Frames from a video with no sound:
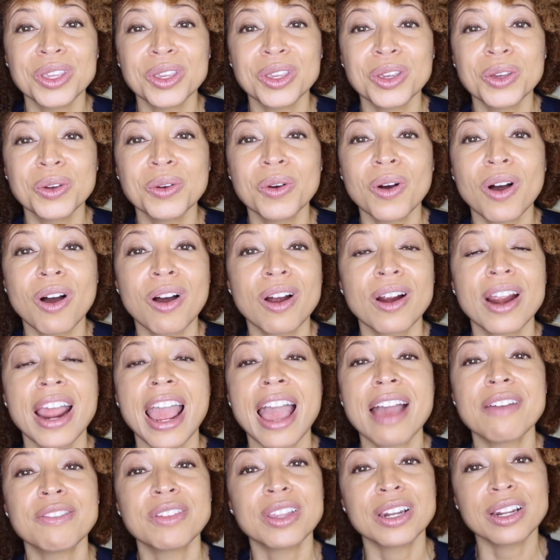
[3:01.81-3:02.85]
You are
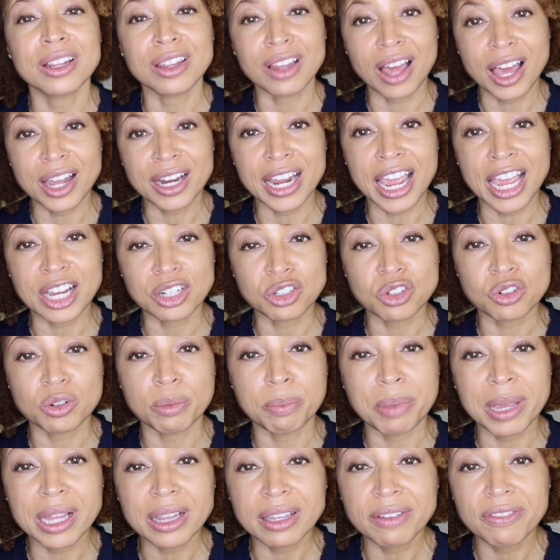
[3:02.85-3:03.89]
having a lot extra
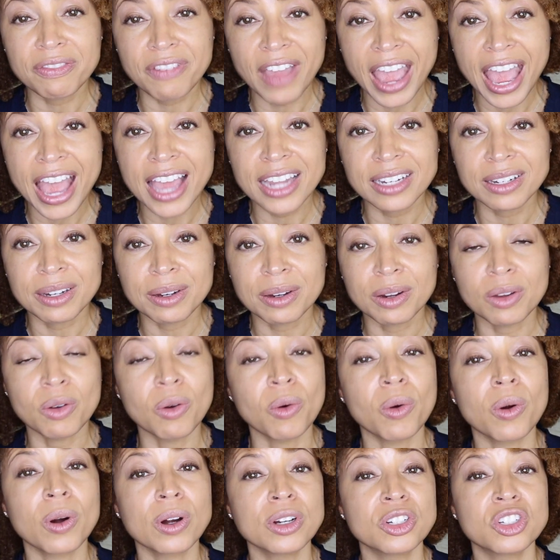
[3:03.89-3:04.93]
belly fat
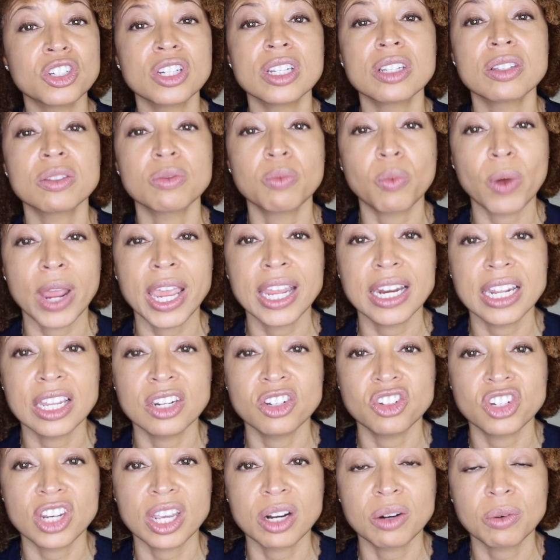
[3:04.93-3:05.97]
or just weight in
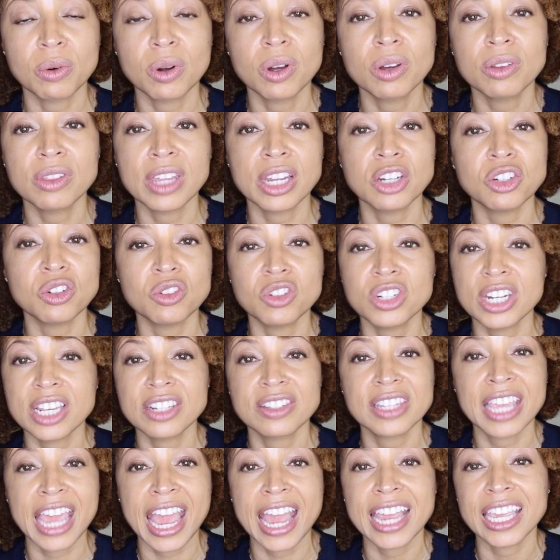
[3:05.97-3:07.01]
general that you
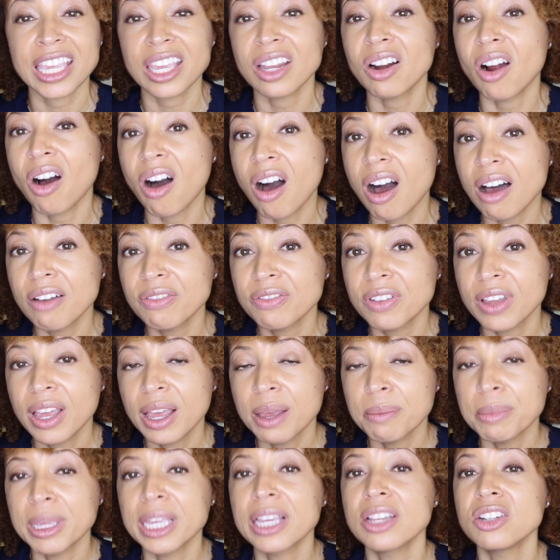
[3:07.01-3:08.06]
just can't get off
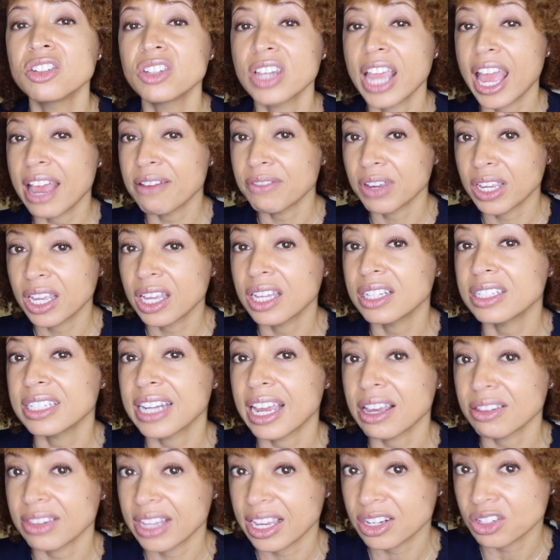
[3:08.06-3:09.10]
because you haven't cut
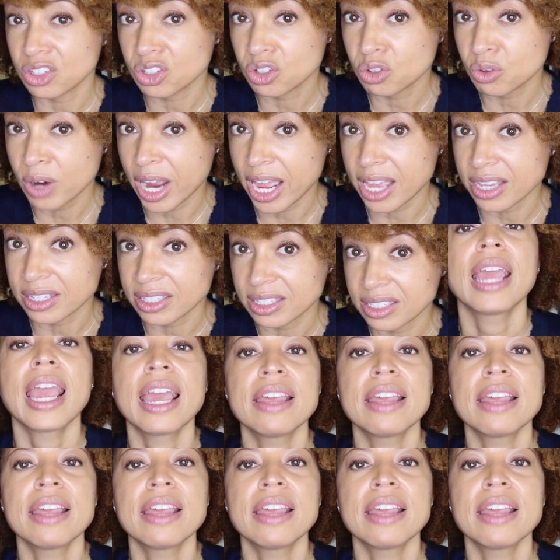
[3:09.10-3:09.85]
down that stress.